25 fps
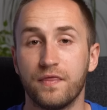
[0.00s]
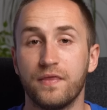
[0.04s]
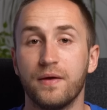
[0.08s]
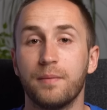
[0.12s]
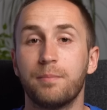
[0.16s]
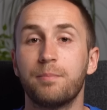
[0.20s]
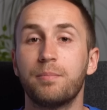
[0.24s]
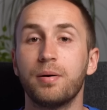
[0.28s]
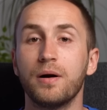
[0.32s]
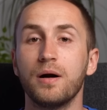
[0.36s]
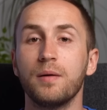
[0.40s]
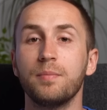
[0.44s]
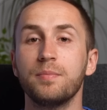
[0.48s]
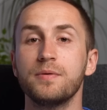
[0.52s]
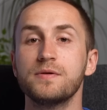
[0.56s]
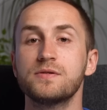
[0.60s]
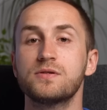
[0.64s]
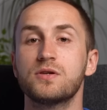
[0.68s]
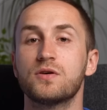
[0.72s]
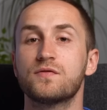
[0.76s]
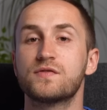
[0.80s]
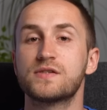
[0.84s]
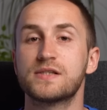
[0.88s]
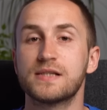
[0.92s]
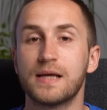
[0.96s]
The
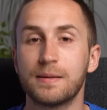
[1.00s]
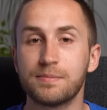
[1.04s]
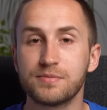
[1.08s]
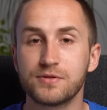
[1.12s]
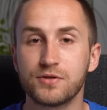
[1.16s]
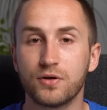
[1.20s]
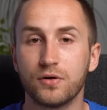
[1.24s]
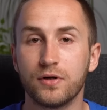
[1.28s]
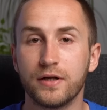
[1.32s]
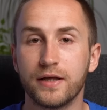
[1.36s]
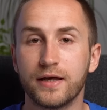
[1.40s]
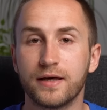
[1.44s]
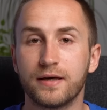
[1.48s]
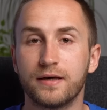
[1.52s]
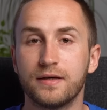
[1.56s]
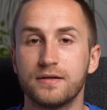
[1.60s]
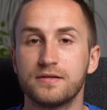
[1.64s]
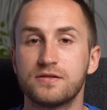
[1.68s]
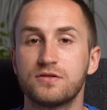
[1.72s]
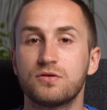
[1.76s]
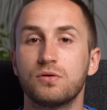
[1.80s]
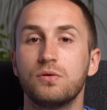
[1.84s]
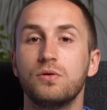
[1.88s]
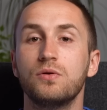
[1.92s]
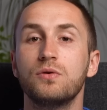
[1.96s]
purpose of subsoiling
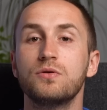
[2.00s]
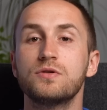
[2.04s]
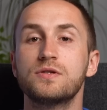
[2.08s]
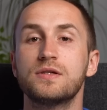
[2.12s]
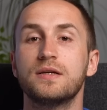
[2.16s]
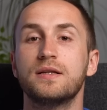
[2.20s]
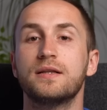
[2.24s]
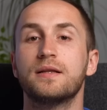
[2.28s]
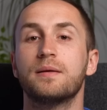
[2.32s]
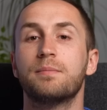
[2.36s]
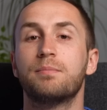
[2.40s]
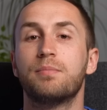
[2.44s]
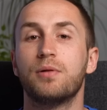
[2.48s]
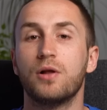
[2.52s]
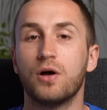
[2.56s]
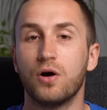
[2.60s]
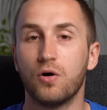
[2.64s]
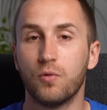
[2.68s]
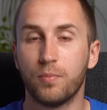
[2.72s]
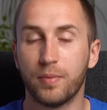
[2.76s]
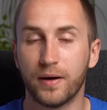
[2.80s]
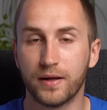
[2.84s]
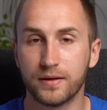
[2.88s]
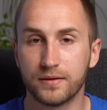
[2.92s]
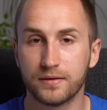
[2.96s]
is to loosen the
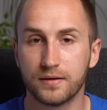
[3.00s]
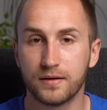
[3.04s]
plow pan.